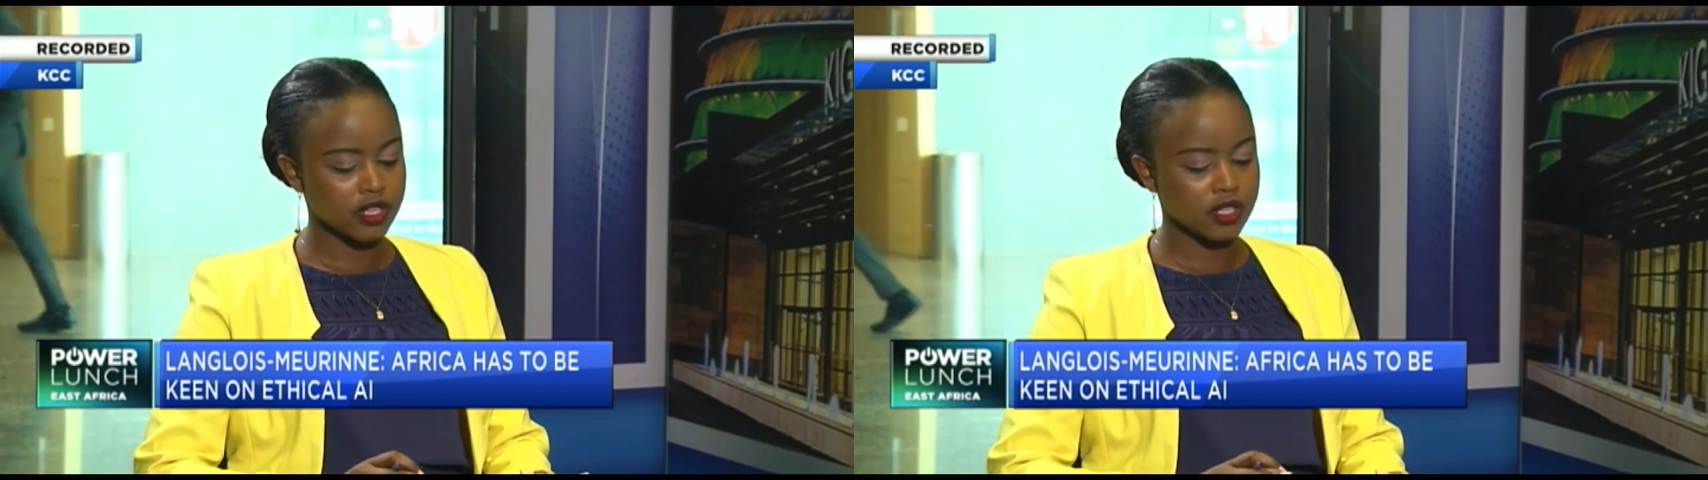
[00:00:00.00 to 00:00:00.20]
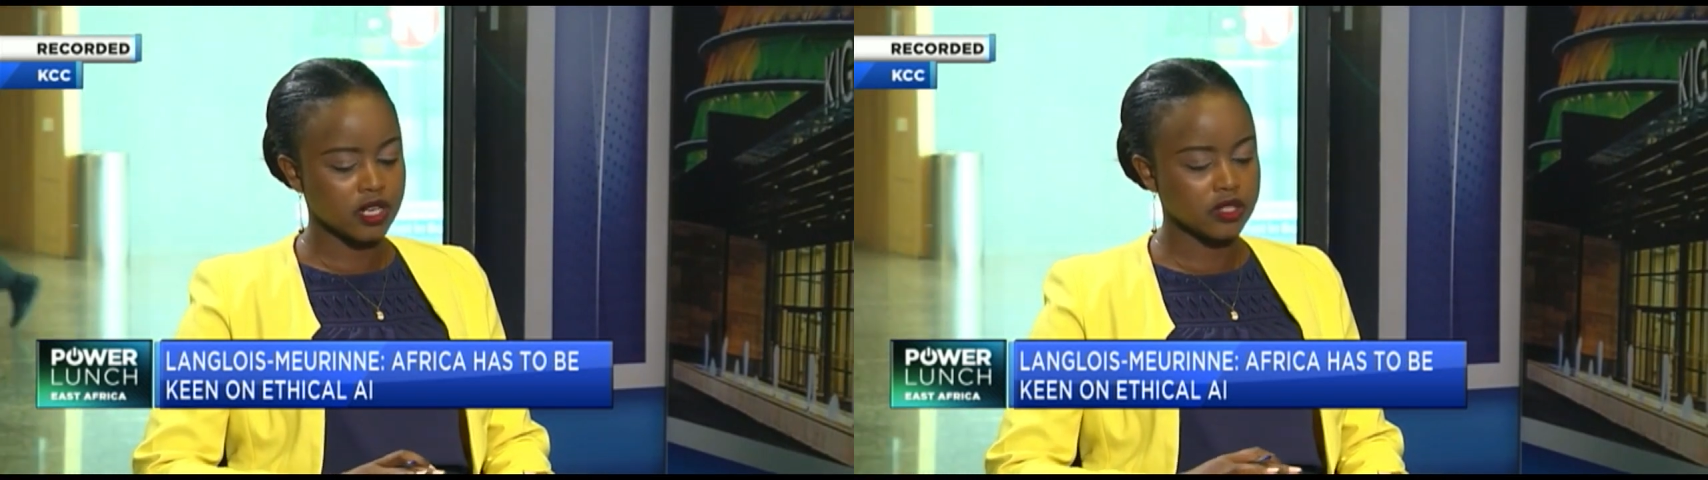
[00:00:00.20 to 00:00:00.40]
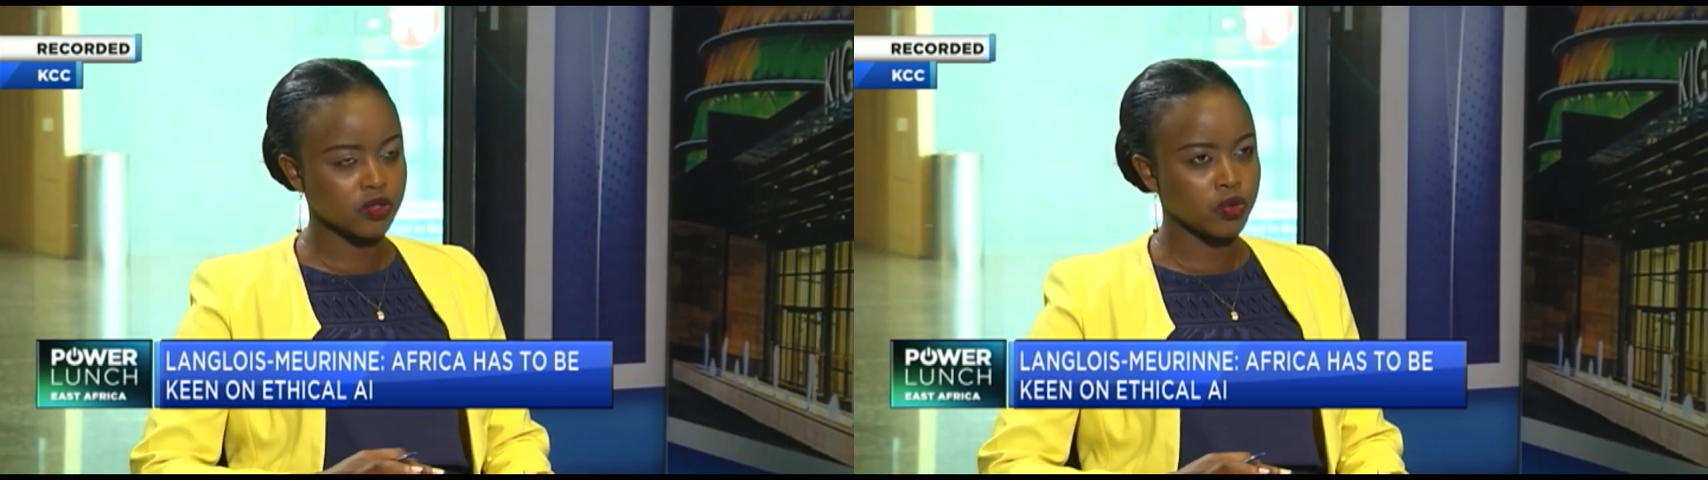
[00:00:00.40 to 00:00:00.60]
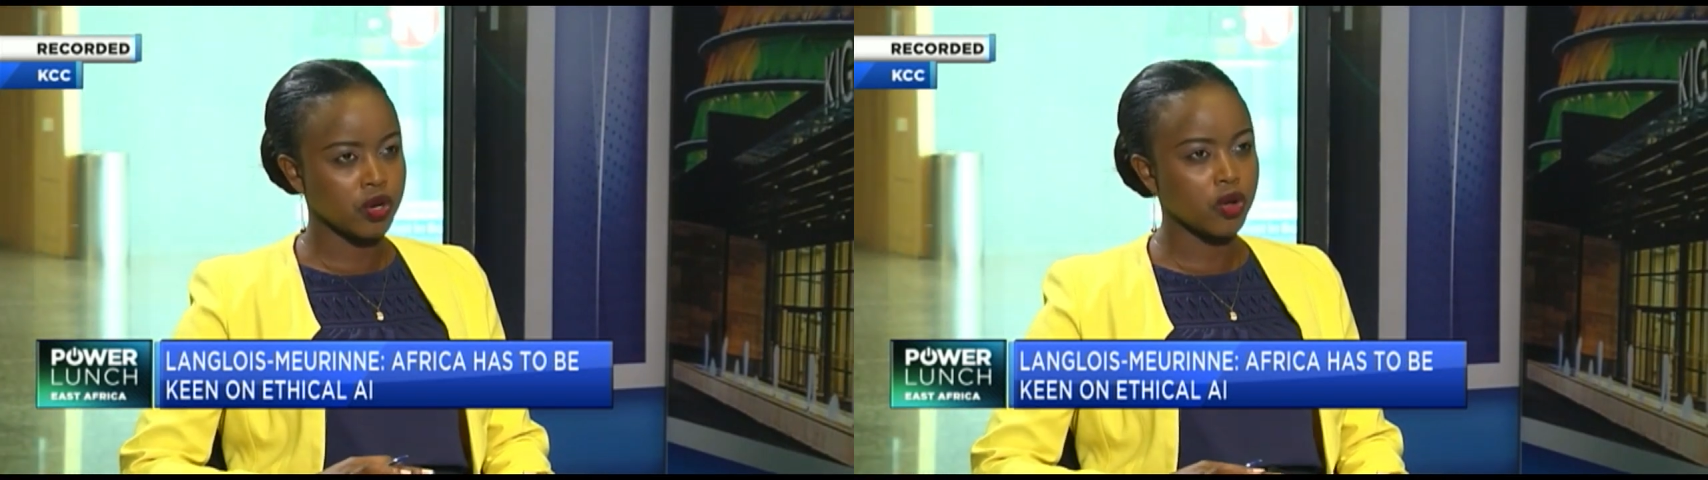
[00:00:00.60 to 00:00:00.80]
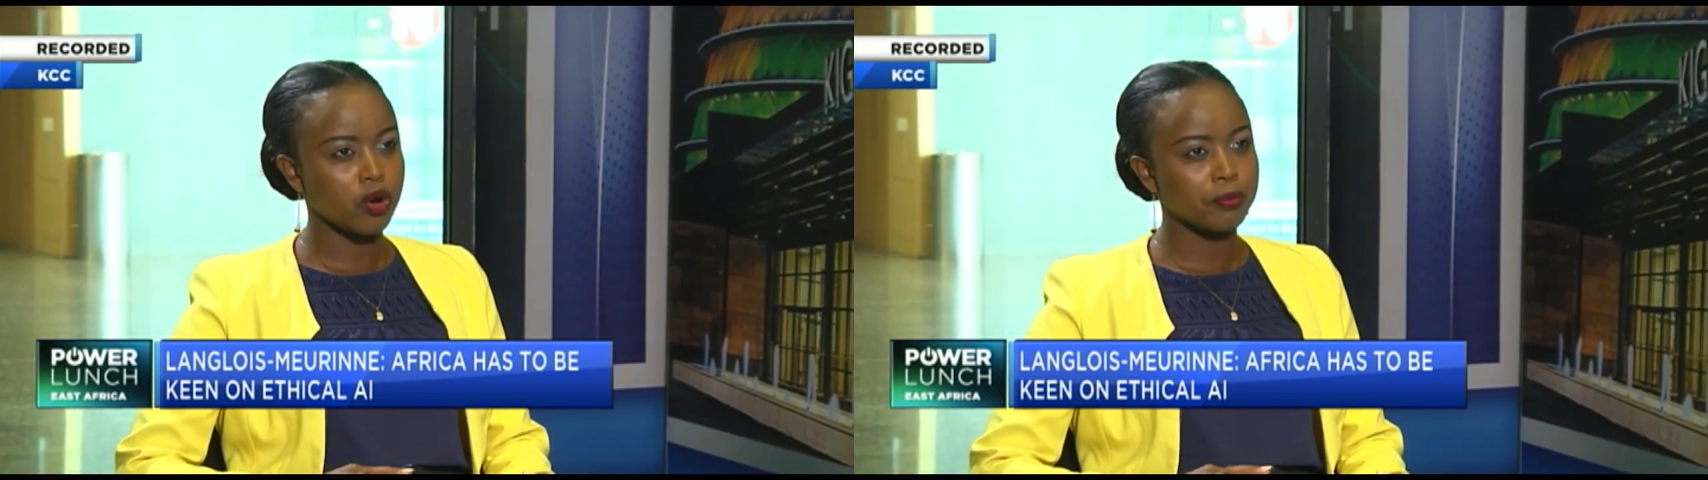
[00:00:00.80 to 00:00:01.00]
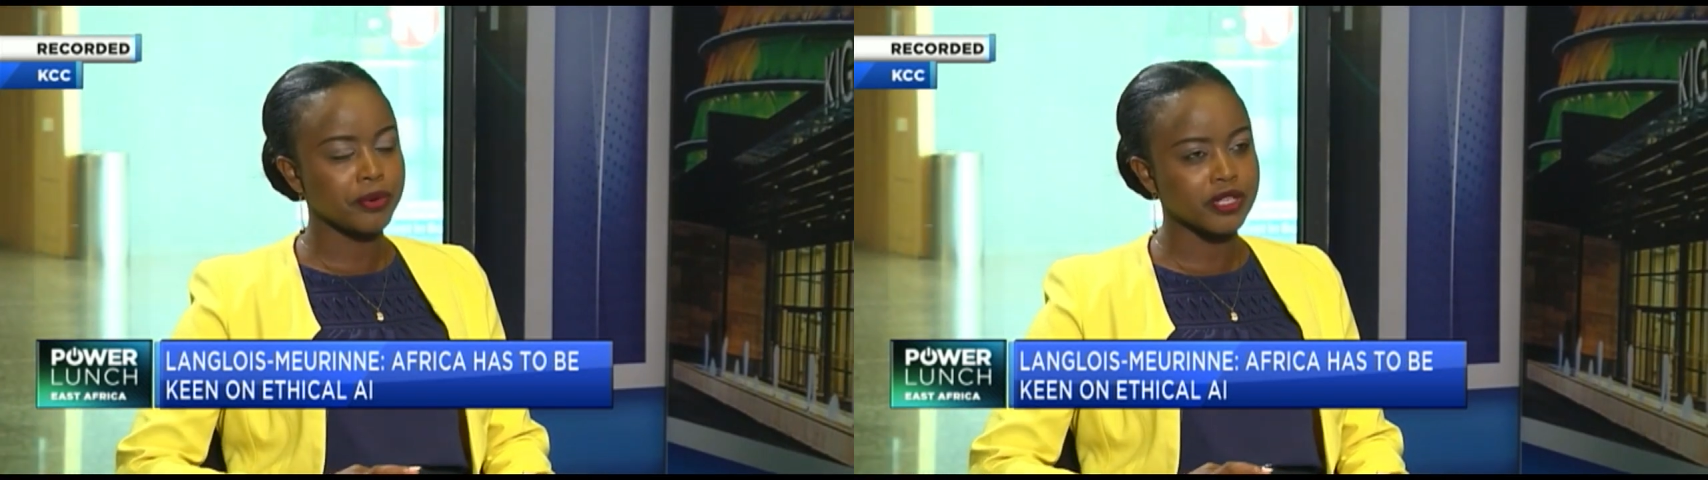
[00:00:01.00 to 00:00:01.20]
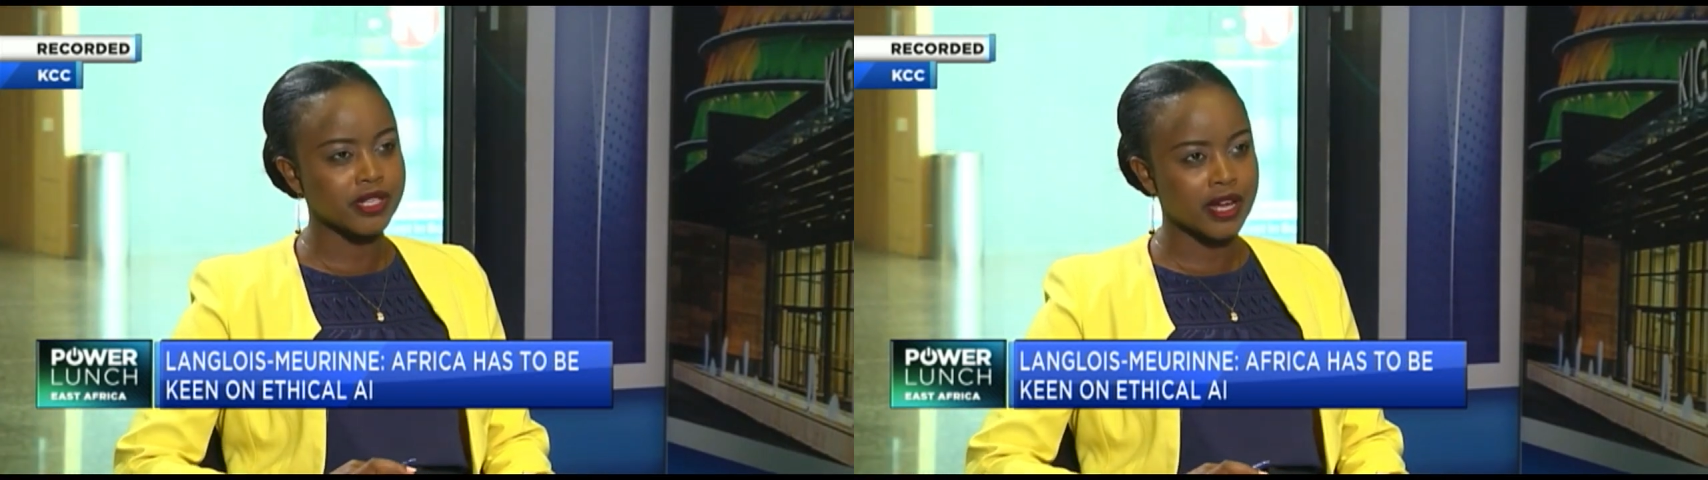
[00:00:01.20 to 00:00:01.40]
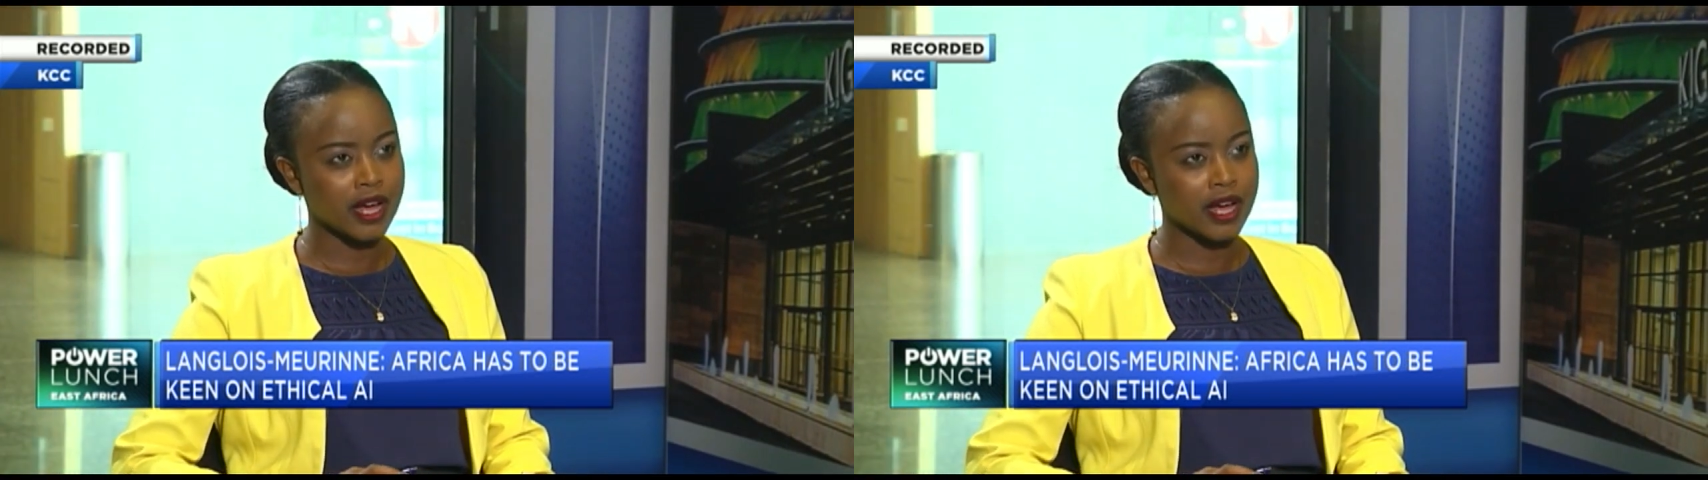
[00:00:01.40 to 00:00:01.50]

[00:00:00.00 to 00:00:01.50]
that needs to incorporate